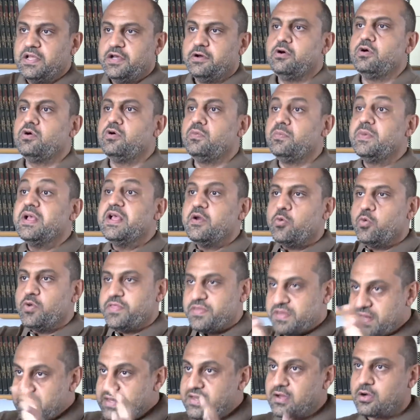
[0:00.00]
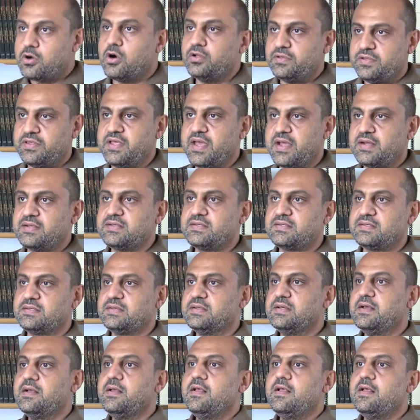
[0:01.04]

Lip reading: at home within the context